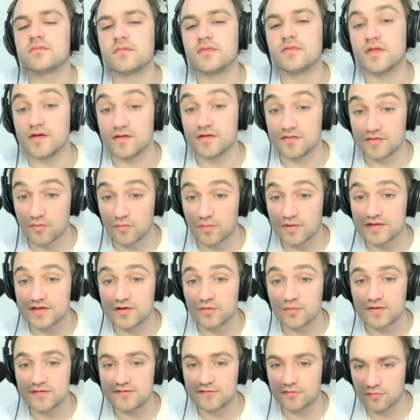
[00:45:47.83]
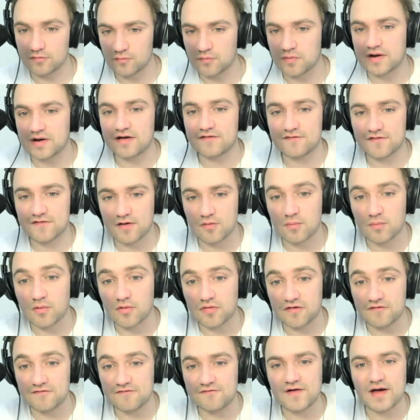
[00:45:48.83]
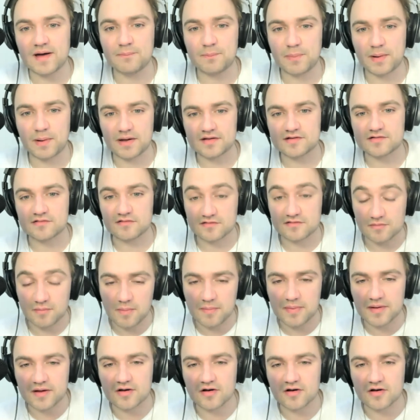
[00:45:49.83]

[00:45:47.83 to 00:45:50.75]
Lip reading: Then the one you went to and the one after that were both at Fat Bites, so it was a little bit